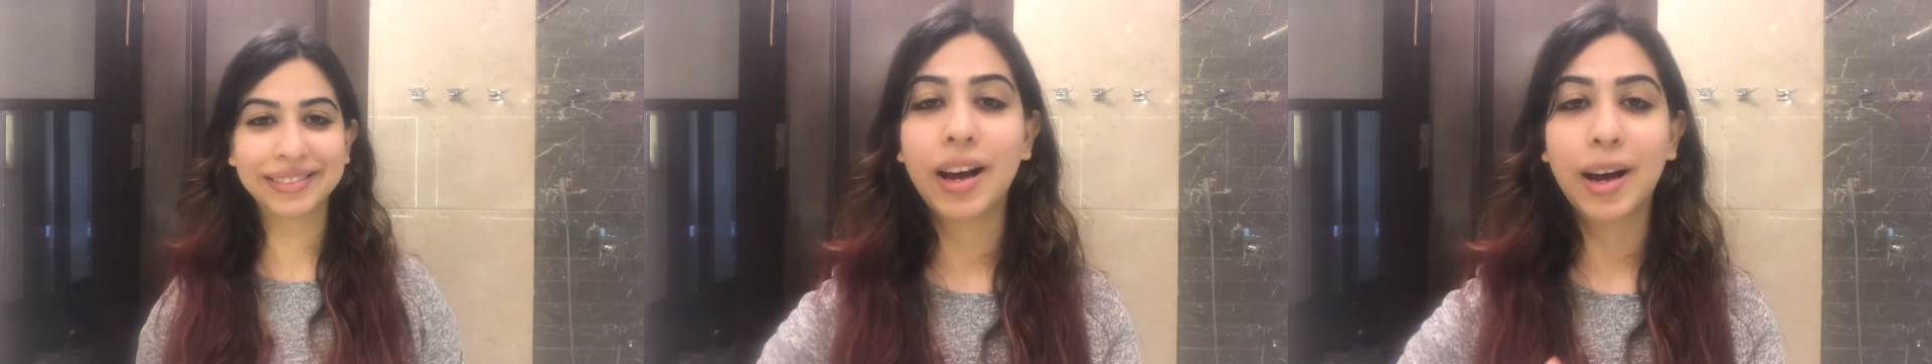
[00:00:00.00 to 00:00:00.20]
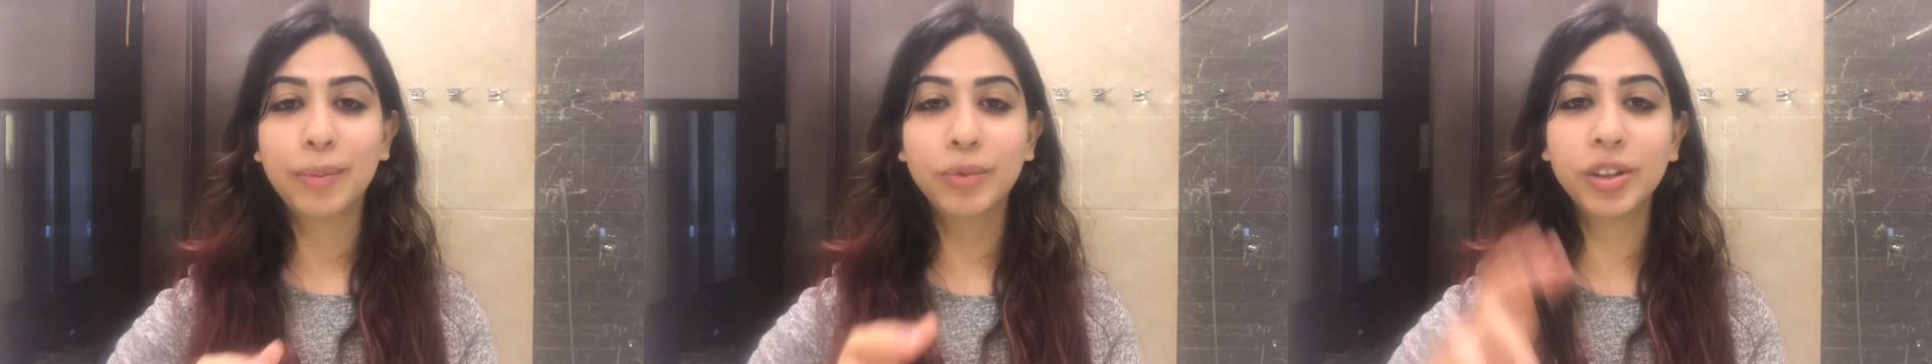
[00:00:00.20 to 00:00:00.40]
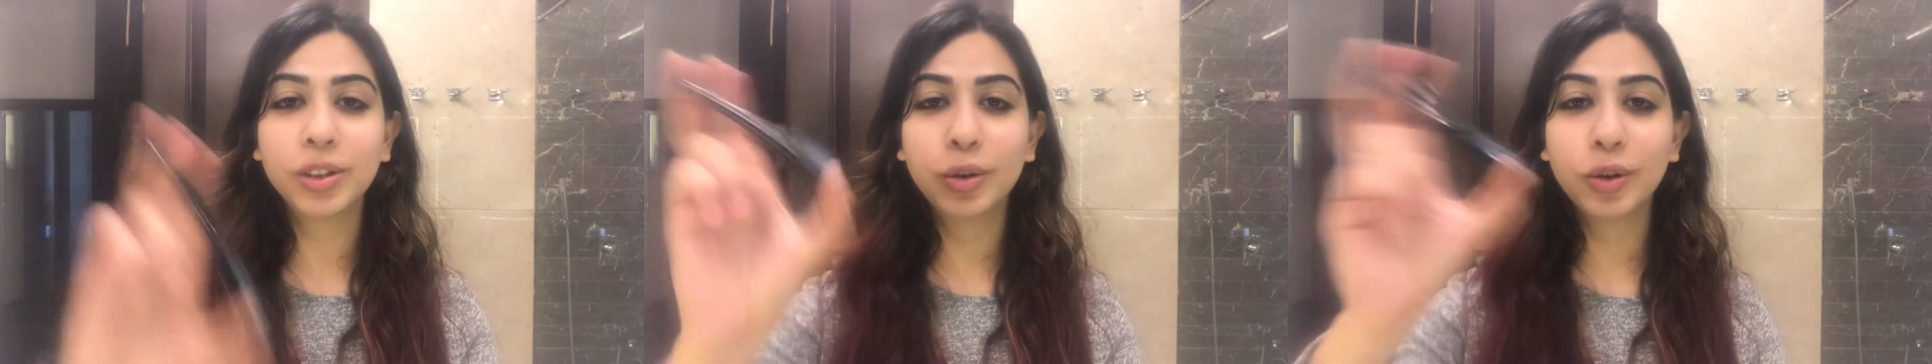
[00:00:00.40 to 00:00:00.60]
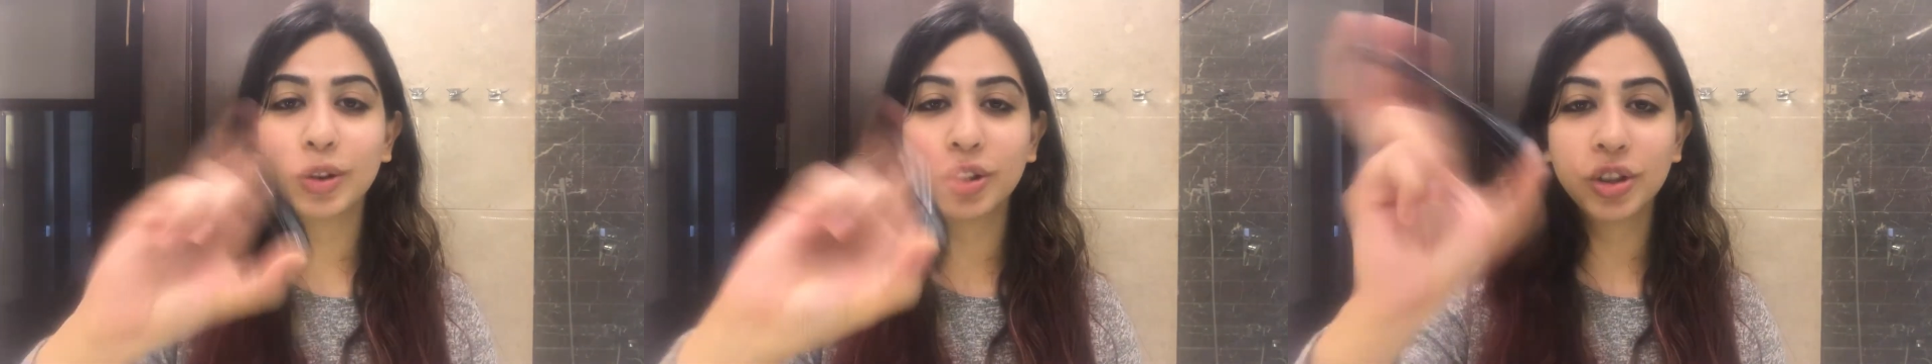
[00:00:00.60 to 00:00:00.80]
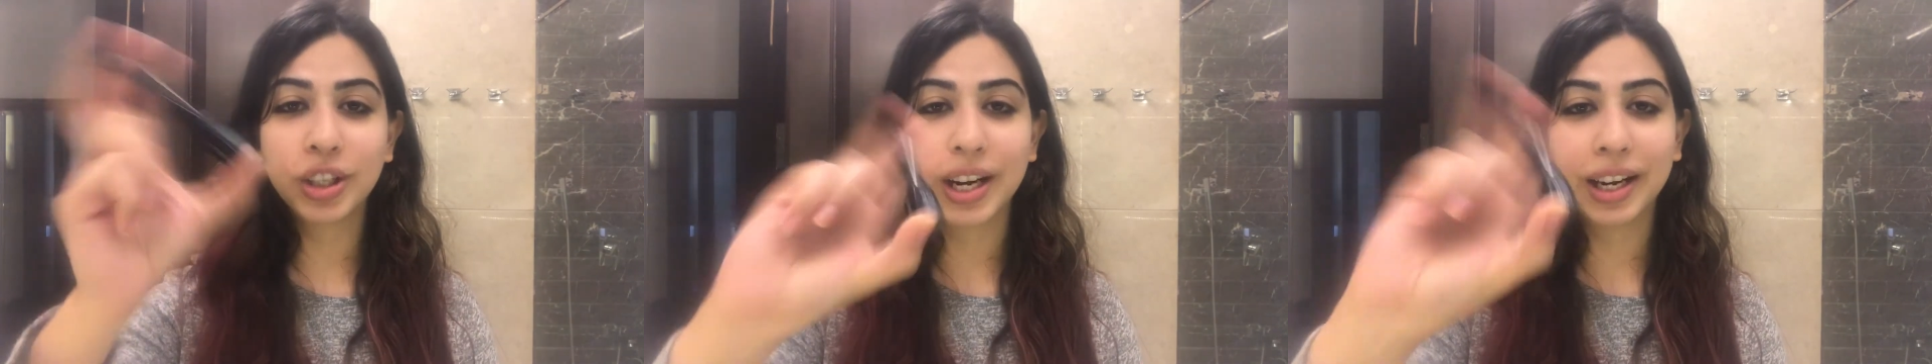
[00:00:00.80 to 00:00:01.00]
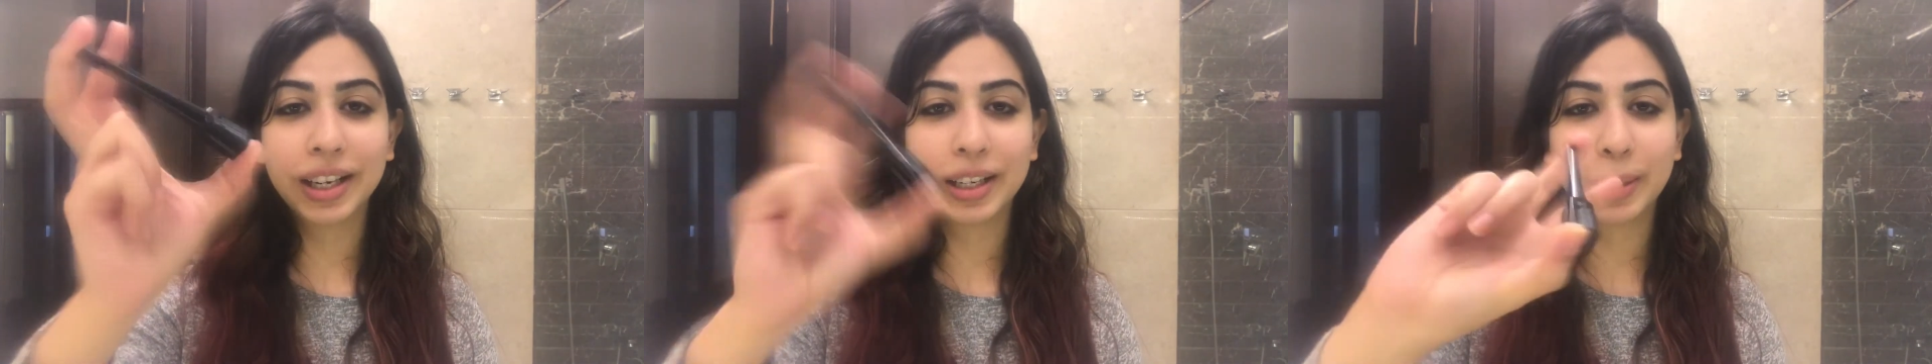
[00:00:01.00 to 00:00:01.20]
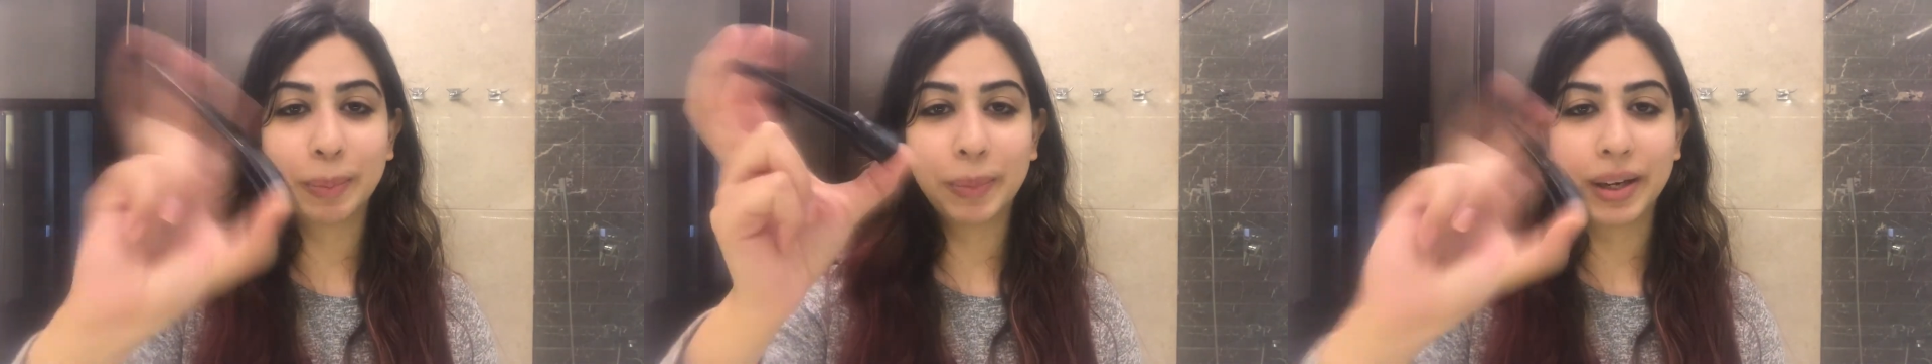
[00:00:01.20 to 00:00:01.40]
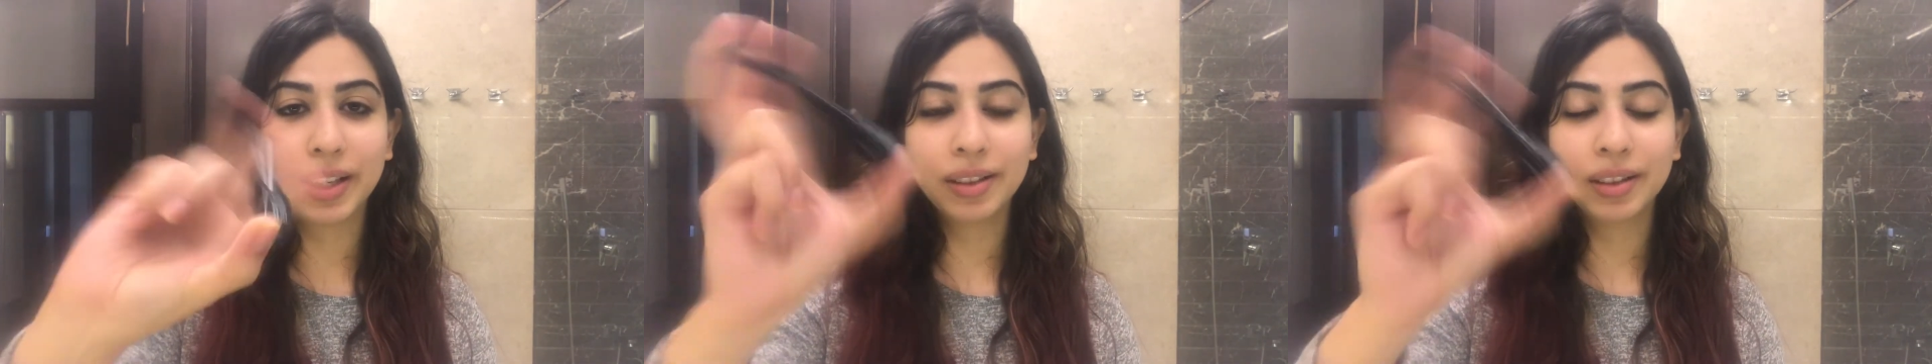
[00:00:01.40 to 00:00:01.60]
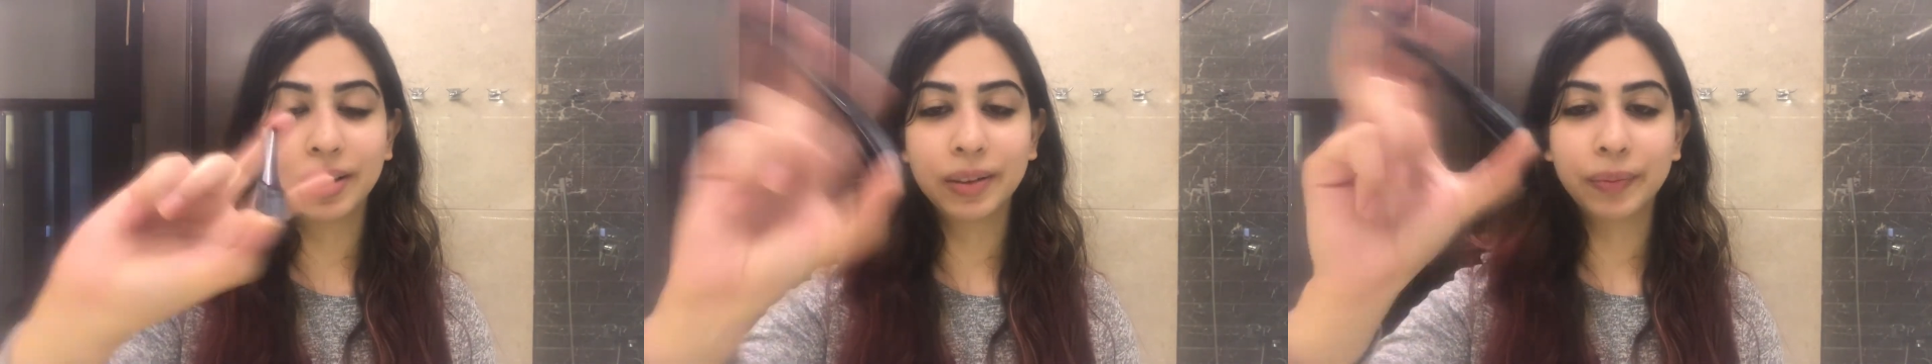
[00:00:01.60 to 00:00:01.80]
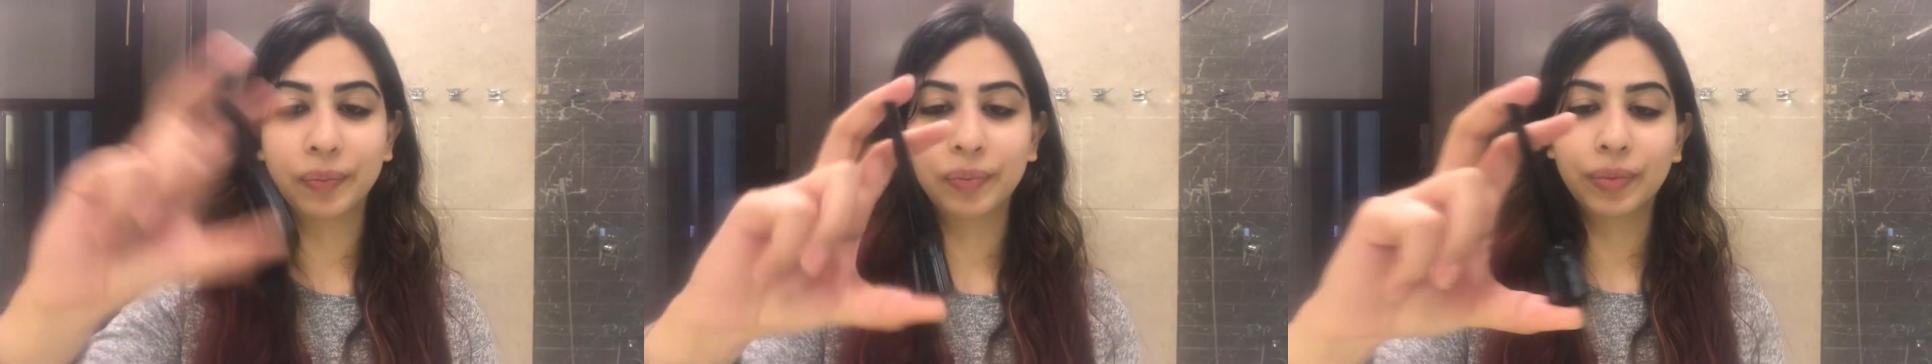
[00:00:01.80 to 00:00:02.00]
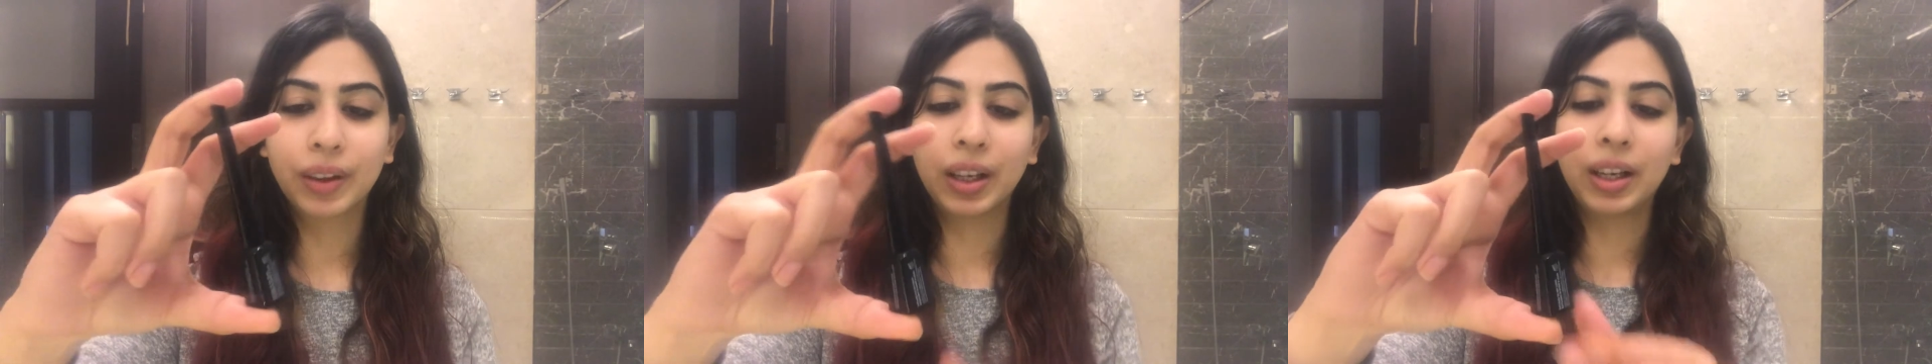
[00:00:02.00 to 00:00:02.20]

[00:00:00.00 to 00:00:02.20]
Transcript: I'm just going to shake it a bit